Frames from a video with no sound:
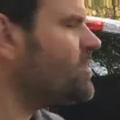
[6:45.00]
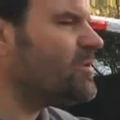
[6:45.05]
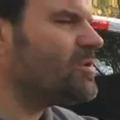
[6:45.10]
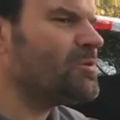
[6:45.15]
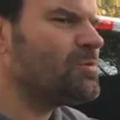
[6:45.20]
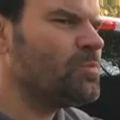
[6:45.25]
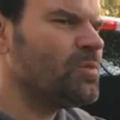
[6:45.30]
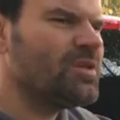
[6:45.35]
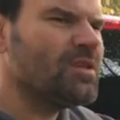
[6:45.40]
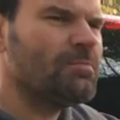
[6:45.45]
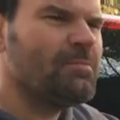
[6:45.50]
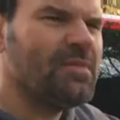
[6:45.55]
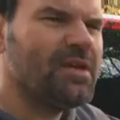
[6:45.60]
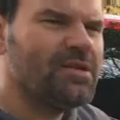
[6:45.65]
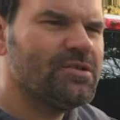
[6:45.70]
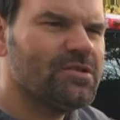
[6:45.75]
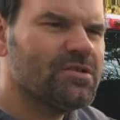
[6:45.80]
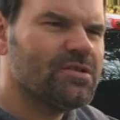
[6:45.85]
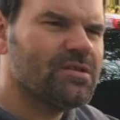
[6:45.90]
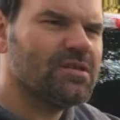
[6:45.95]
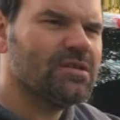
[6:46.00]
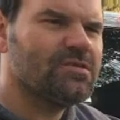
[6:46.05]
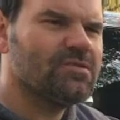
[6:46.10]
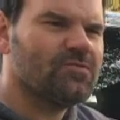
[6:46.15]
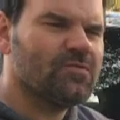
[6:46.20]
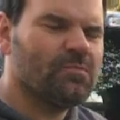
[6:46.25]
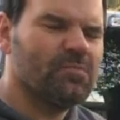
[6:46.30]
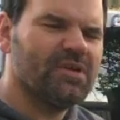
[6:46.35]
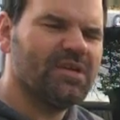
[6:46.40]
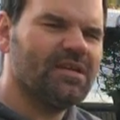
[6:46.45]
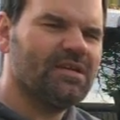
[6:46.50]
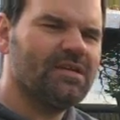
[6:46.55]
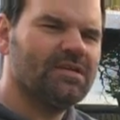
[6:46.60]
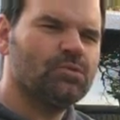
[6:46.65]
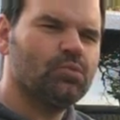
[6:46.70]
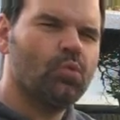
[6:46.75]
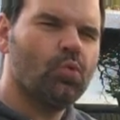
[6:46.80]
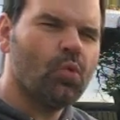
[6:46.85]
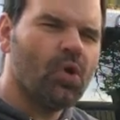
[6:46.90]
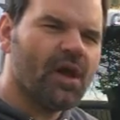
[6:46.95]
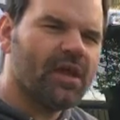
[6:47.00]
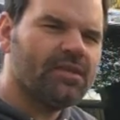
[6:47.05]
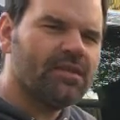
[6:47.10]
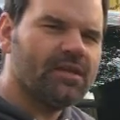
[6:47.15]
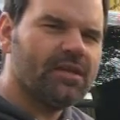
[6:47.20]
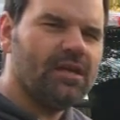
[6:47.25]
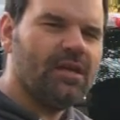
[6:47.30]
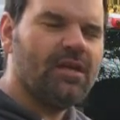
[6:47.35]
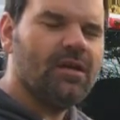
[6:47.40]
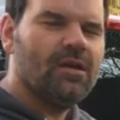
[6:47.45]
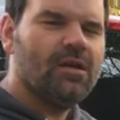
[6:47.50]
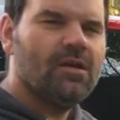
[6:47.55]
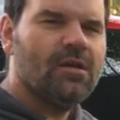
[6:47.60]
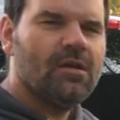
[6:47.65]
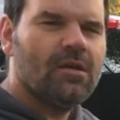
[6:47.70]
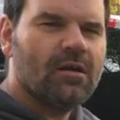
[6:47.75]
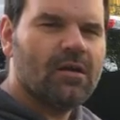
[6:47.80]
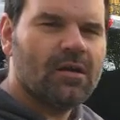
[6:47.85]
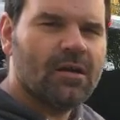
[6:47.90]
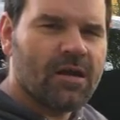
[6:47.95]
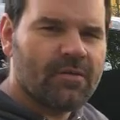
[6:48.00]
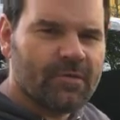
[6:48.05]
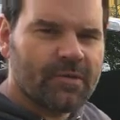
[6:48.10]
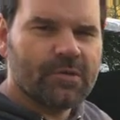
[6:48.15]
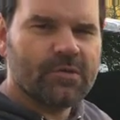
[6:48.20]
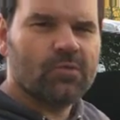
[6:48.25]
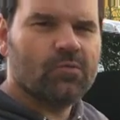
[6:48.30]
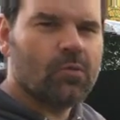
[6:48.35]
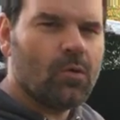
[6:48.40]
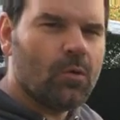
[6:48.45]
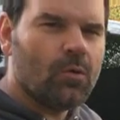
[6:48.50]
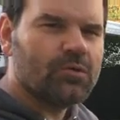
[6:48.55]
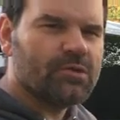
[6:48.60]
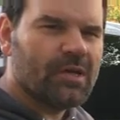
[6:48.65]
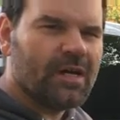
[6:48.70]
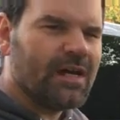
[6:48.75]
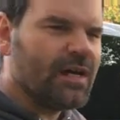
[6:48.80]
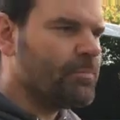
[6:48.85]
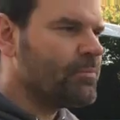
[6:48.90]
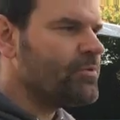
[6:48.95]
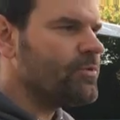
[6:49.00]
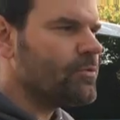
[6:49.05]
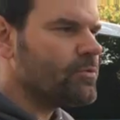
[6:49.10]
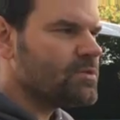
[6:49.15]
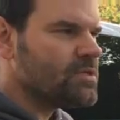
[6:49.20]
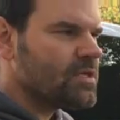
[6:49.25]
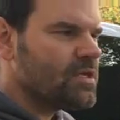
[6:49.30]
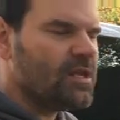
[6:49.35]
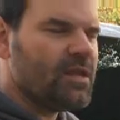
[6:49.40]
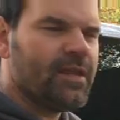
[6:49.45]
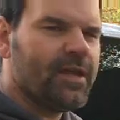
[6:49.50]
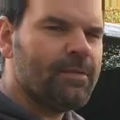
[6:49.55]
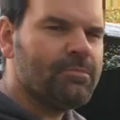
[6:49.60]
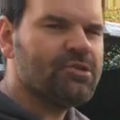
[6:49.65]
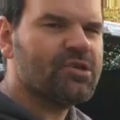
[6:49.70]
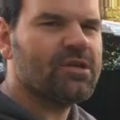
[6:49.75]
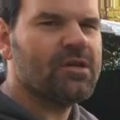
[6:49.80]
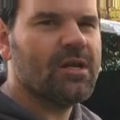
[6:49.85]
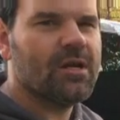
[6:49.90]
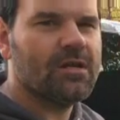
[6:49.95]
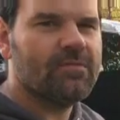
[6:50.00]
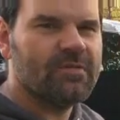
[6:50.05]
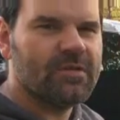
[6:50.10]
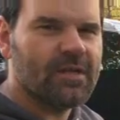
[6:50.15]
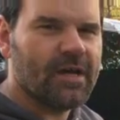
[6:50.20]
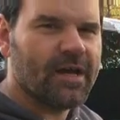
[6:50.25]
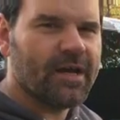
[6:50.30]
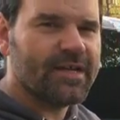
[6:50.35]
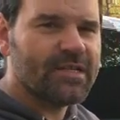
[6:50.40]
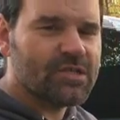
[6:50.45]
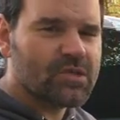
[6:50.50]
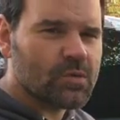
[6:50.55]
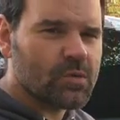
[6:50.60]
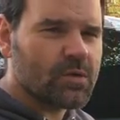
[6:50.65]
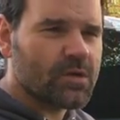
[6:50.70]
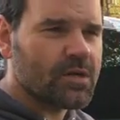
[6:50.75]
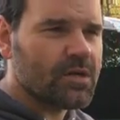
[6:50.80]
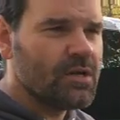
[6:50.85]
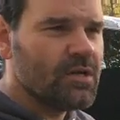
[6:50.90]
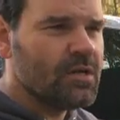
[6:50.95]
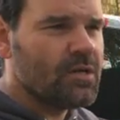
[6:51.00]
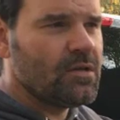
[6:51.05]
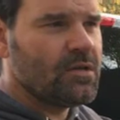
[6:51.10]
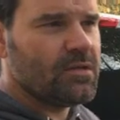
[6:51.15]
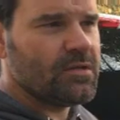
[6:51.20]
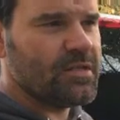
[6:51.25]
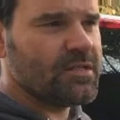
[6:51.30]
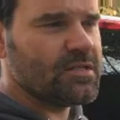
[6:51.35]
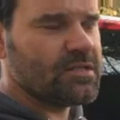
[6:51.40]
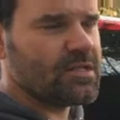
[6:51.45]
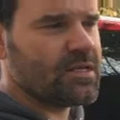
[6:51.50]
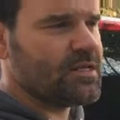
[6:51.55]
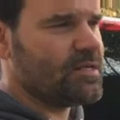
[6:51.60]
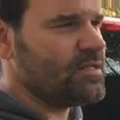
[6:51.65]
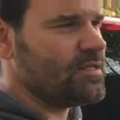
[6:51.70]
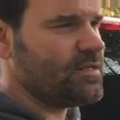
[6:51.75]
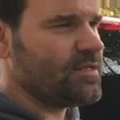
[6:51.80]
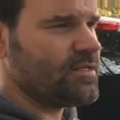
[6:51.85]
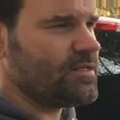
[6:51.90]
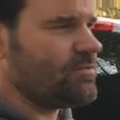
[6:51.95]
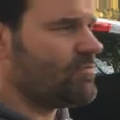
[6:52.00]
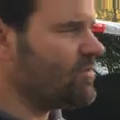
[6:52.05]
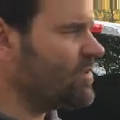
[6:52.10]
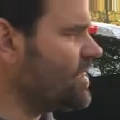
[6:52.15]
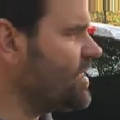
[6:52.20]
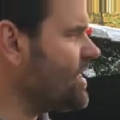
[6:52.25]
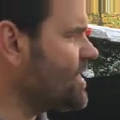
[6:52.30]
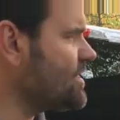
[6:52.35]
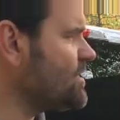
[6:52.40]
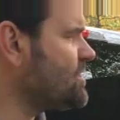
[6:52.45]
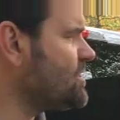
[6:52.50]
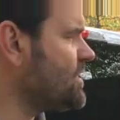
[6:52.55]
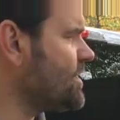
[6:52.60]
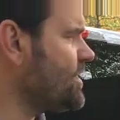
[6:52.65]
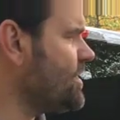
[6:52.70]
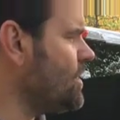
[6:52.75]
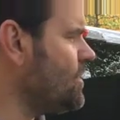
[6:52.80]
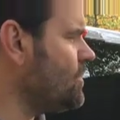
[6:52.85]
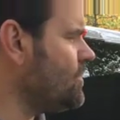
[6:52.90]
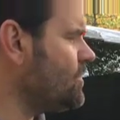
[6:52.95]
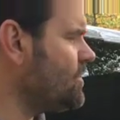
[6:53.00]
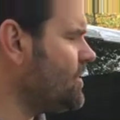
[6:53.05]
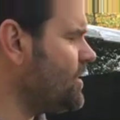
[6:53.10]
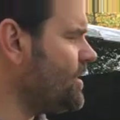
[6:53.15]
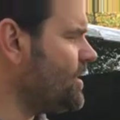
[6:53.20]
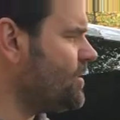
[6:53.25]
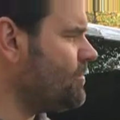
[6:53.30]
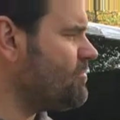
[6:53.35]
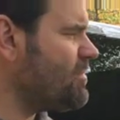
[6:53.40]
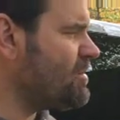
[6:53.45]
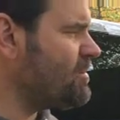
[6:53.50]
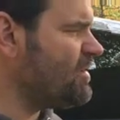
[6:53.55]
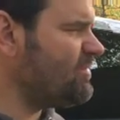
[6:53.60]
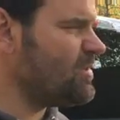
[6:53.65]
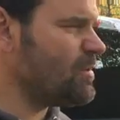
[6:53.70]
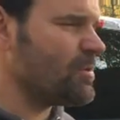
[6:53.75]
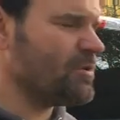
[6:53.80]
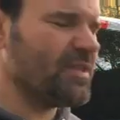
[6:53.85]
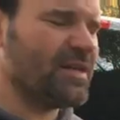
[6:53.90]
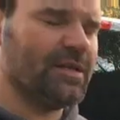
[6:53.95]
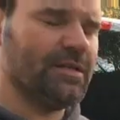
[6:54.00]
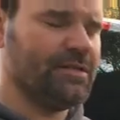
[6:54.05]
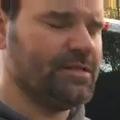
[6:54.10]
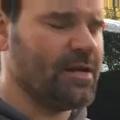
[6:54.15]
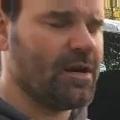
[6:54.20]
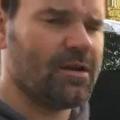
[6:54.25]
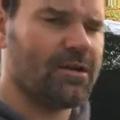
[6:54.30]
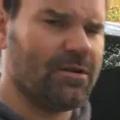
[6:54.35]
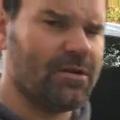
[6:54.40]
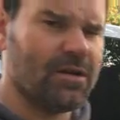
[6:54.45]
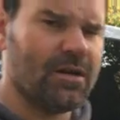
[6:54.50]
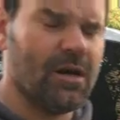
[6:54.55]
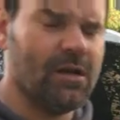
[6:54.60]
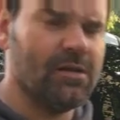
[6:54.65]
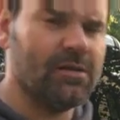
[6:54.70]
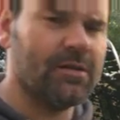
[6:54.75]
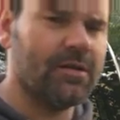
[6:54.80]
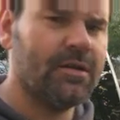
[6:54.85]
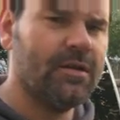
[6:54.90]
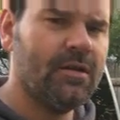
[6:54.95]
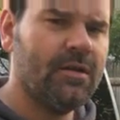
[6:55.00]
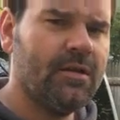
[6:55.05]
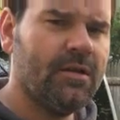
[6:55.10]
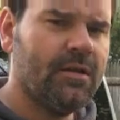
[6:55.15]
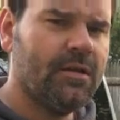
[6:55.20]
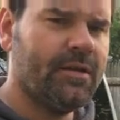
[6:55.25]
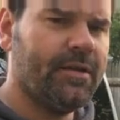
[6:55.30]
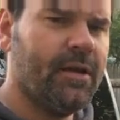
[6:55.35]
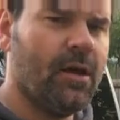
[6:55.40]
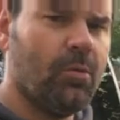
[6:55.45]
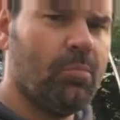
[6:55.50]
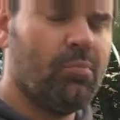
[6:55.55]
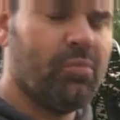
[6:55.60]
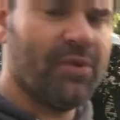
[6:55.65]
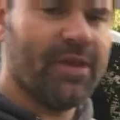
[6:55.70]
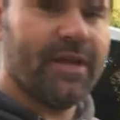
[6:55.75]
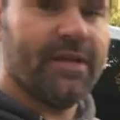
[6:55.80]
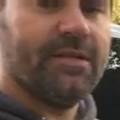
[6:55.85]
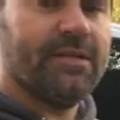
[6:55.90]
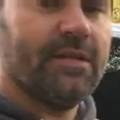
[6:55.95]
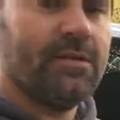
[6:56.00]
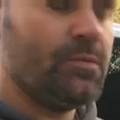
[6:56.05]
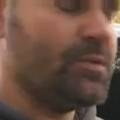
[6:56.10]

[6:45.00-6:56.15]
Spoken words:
of the major things for me is when the cover is rolled up, those clamps are kind of an eyesore. They just kind of like, they really kind of stick out. Maybe if they were like a darker color, it'd help blend in